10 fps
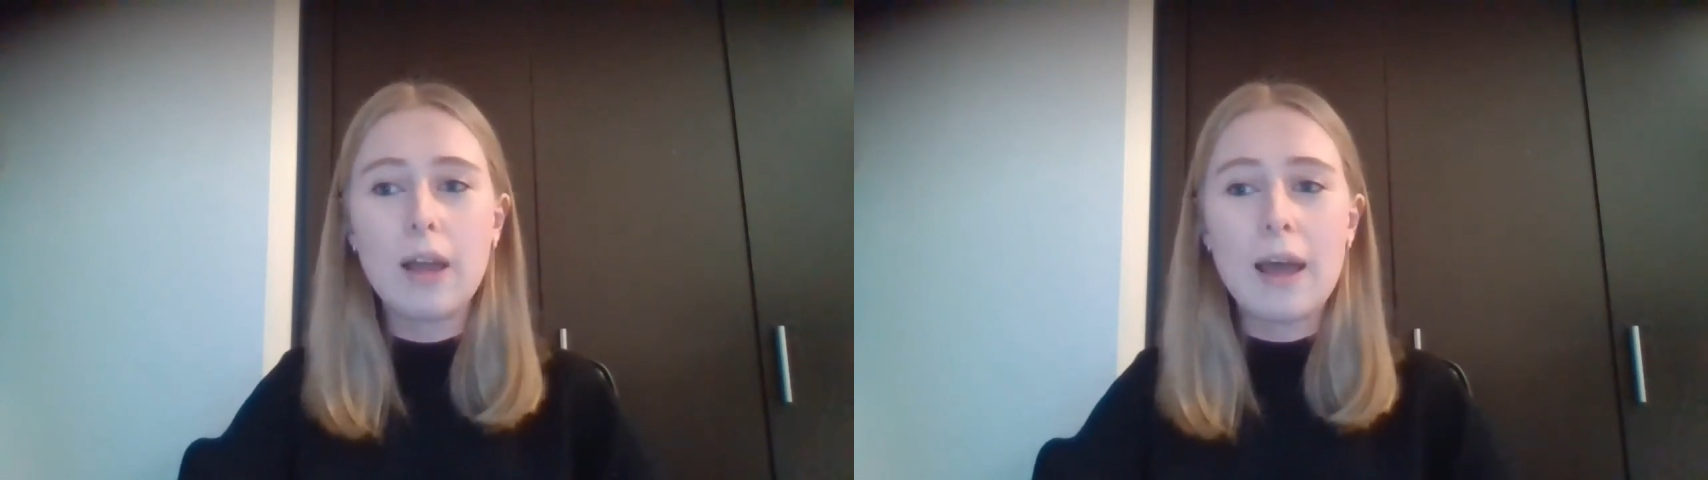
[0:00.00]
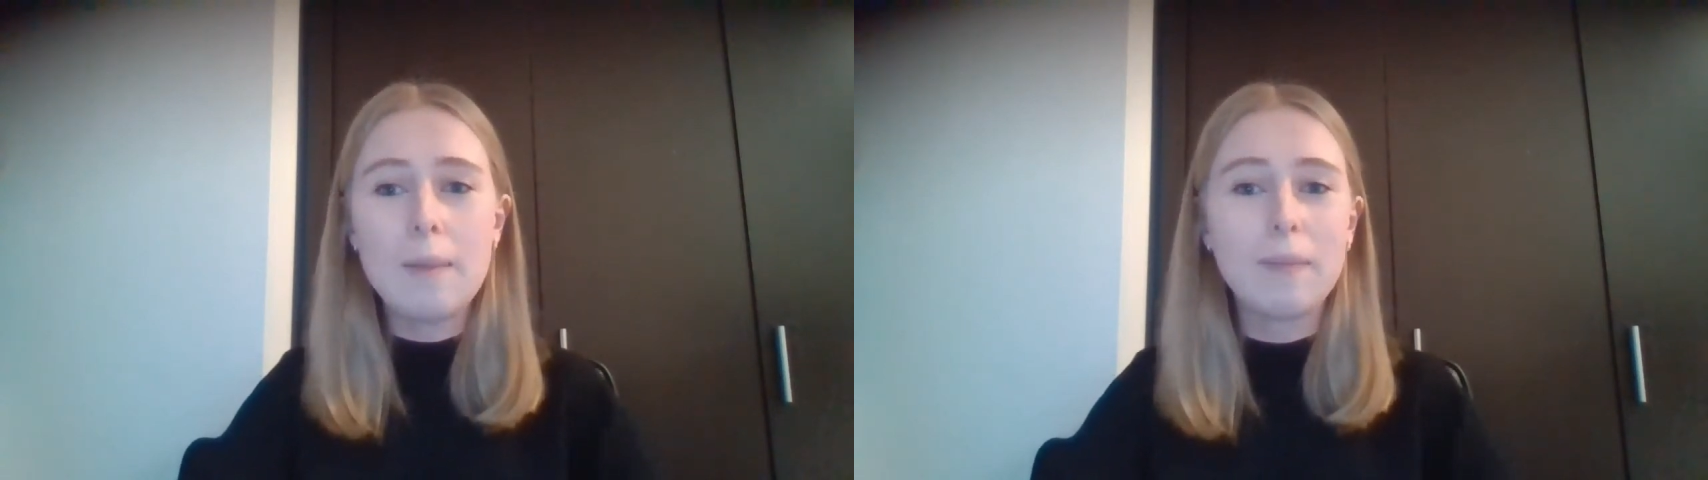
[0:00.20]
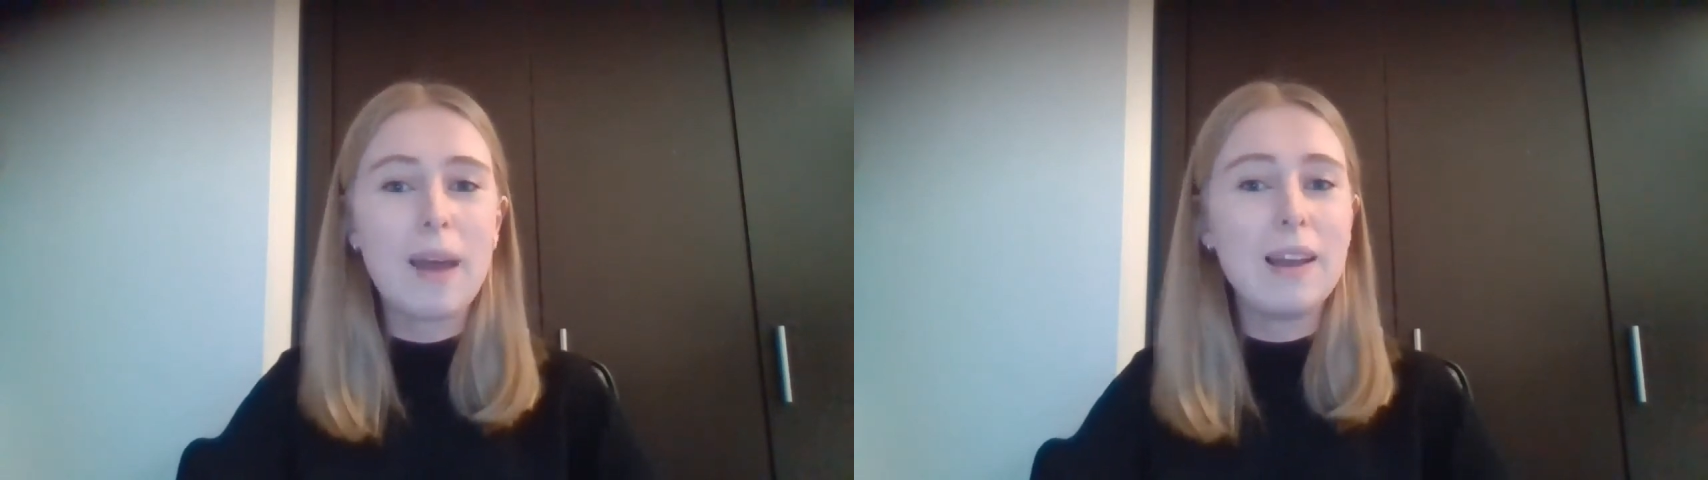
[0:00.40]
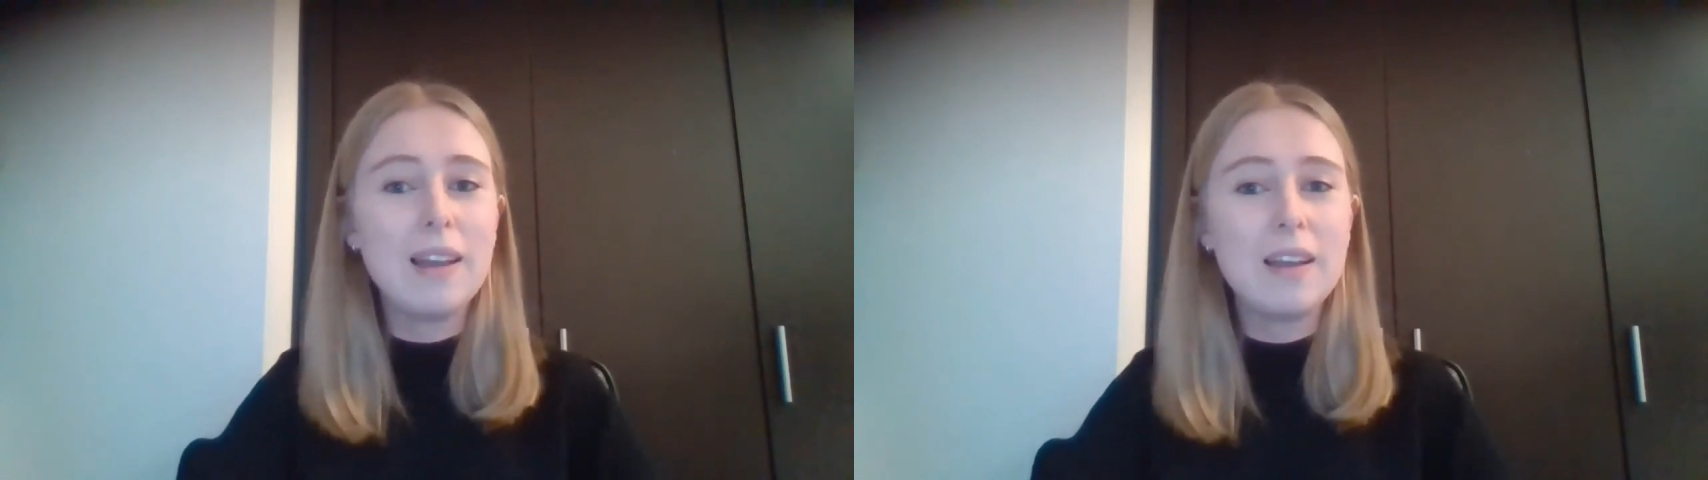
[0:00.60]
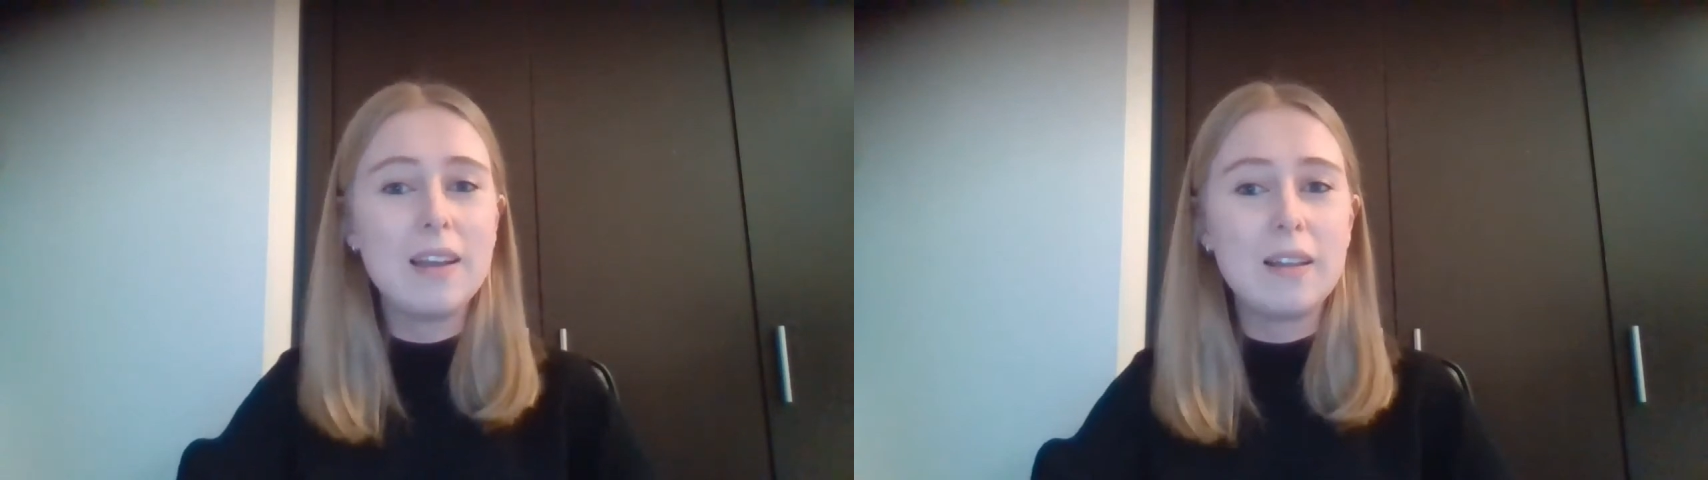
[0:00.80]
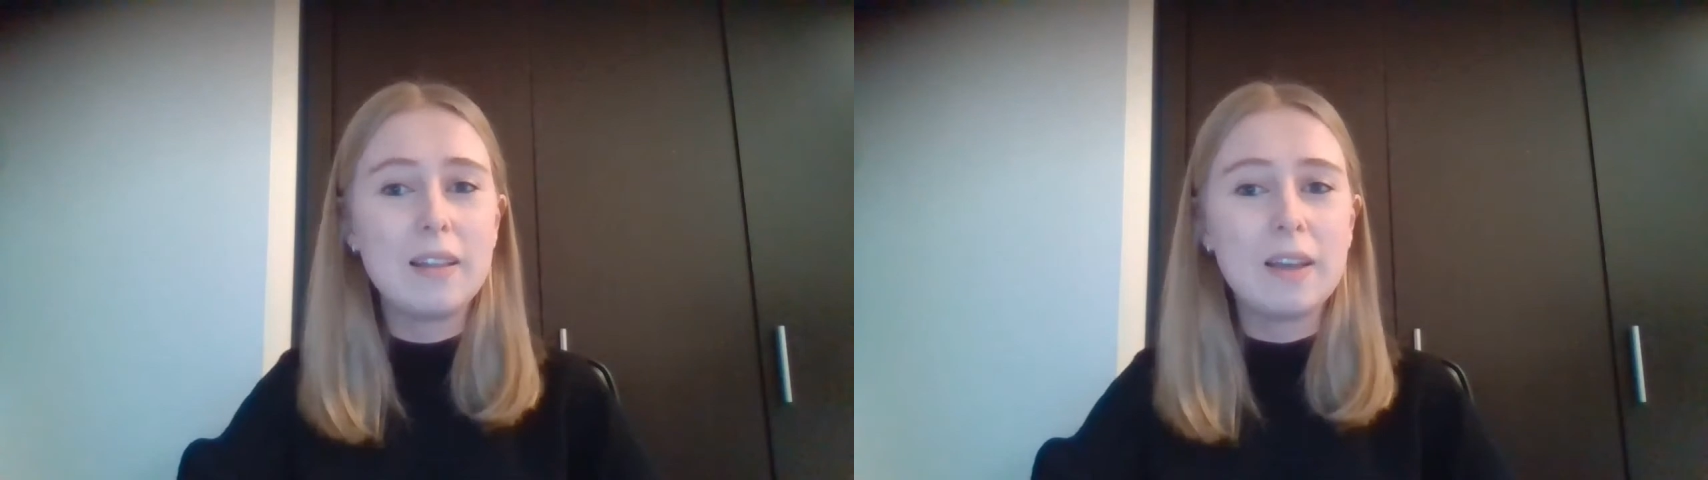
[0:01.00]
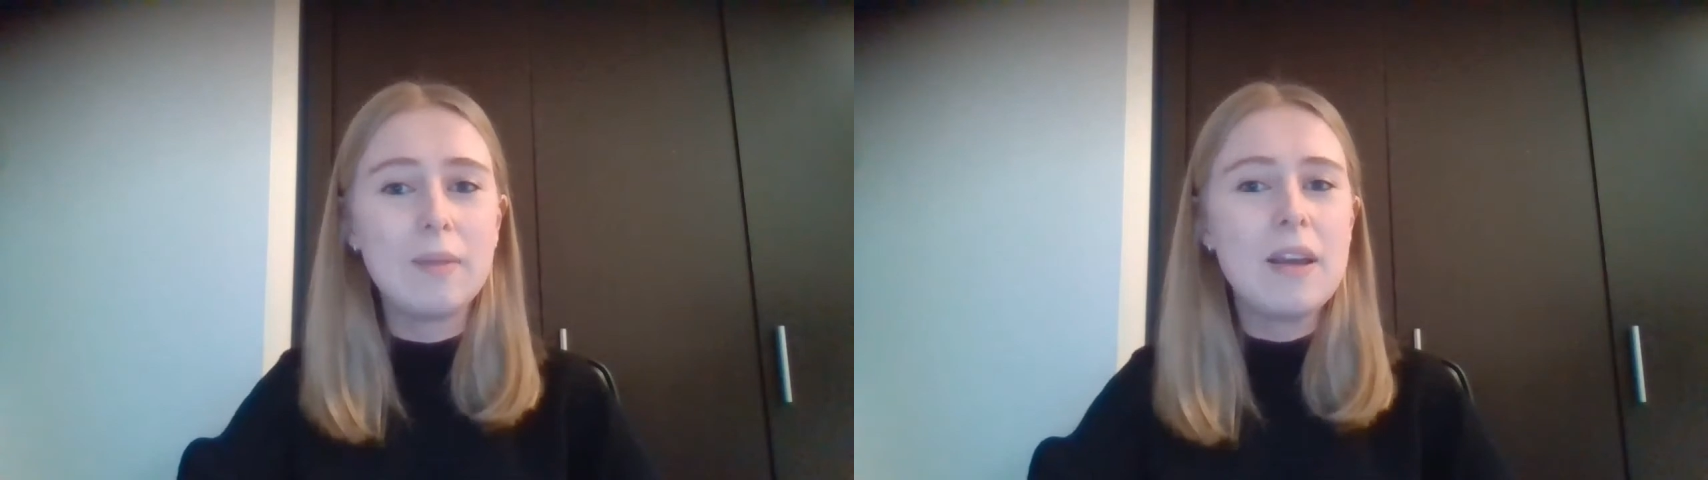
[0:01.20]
I learned that